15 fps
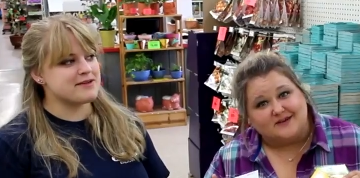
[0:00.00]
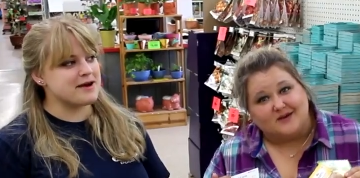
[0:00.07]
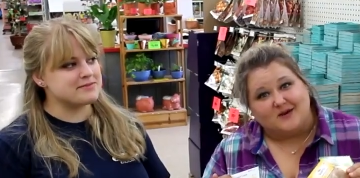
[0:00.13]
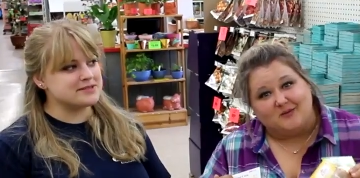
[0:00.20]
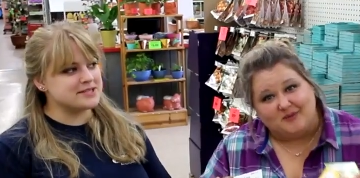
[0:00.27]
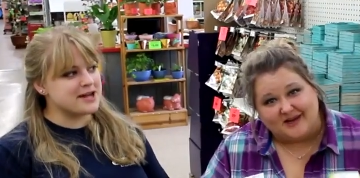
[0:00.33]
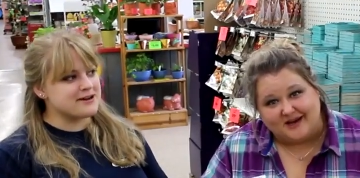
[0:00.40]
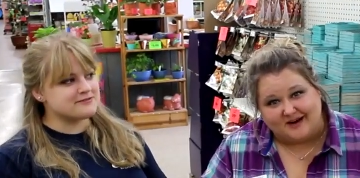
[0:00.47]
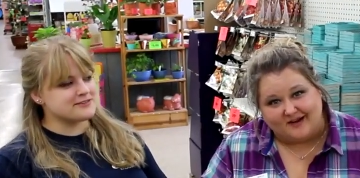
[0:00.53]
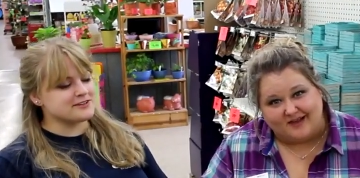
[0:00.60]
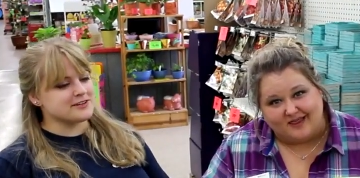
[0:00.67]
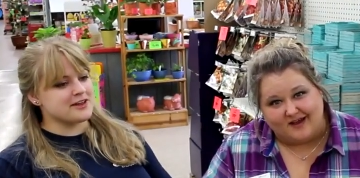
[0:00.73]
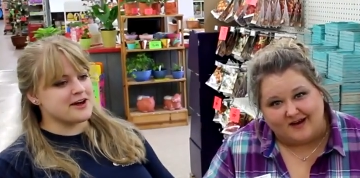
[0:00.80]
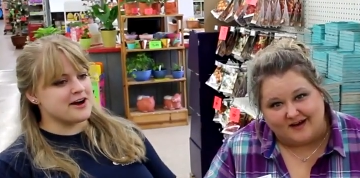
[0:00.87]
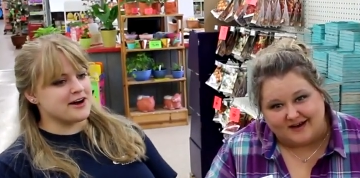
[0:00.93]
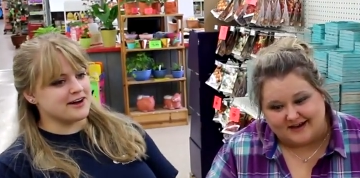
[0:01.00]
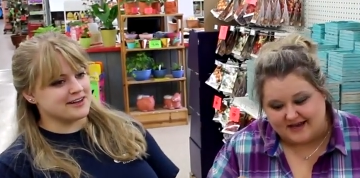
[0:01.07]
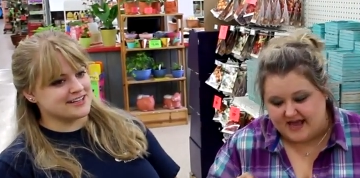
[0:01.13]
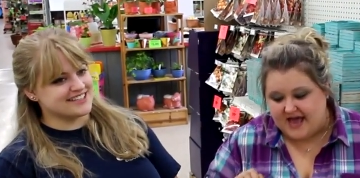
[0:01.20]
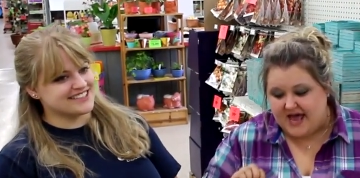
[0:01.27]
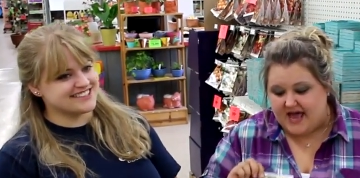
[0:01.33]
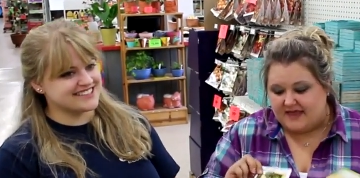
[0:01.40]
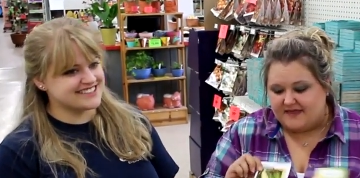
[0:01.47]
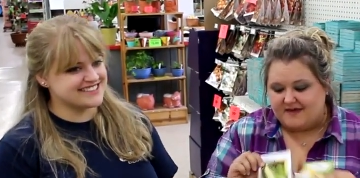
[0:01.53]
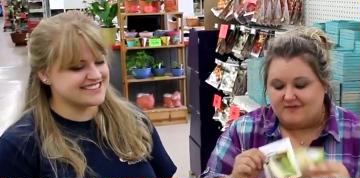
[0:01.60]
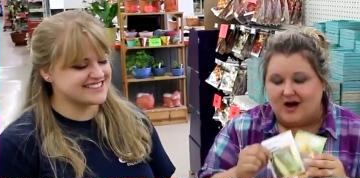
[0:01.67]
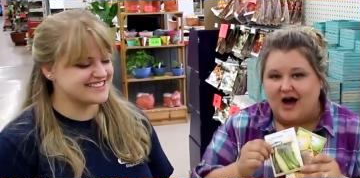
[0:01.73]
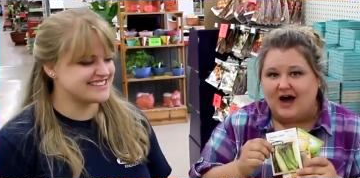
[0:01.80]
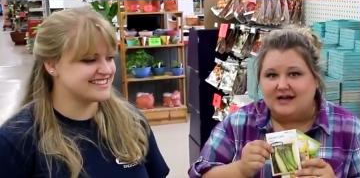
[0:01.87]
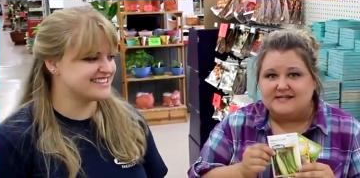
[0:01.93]
Speaker 1: they're going to be here long.
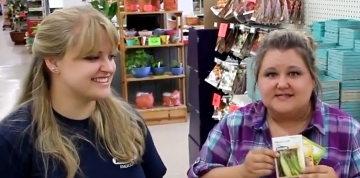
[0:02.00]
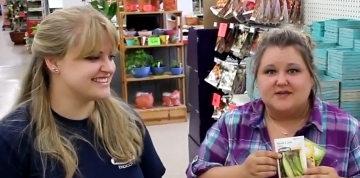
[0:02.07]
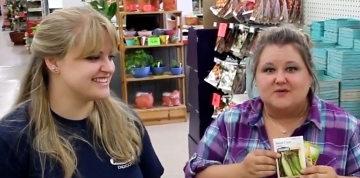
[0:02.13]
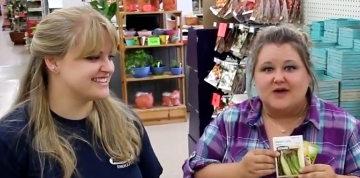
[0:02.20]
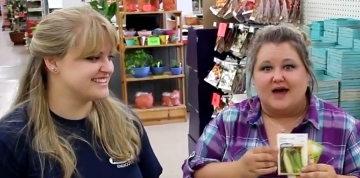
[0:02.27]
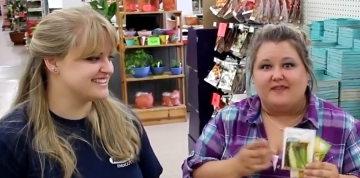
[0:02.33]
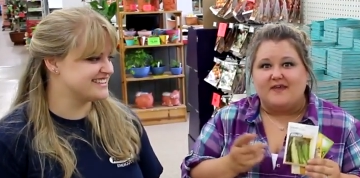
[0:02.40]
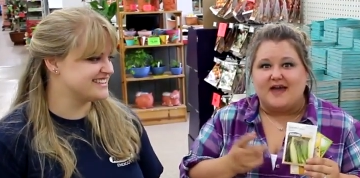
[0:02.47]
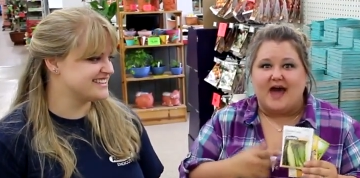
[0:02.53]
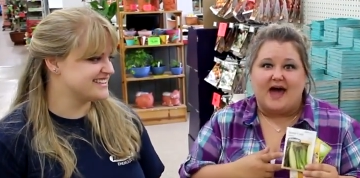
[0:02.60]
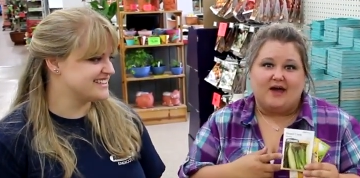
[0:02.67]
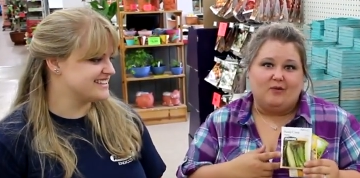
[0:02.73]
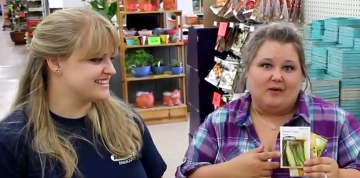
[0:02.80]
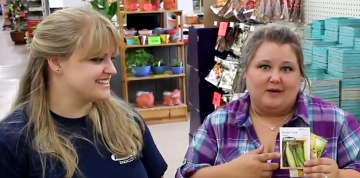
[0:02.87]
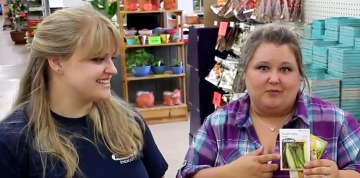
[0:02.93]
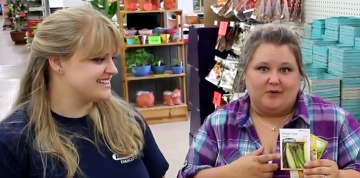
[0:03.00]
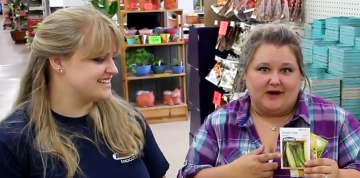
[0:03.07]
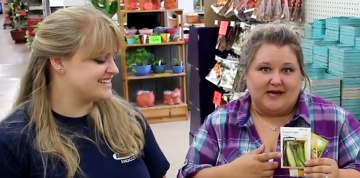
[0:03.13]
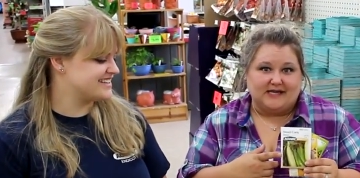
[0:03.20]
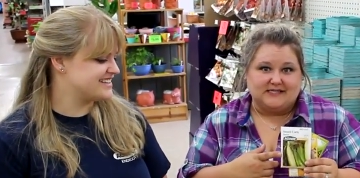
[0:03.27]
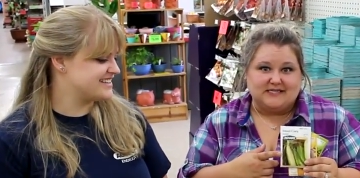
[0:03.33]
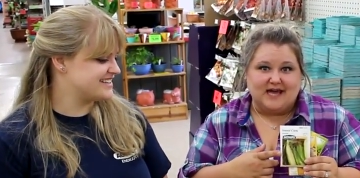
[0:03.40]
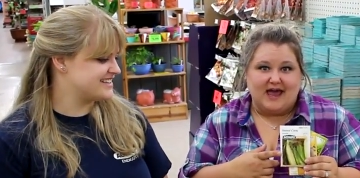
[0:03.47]
They've also got the Agway brand,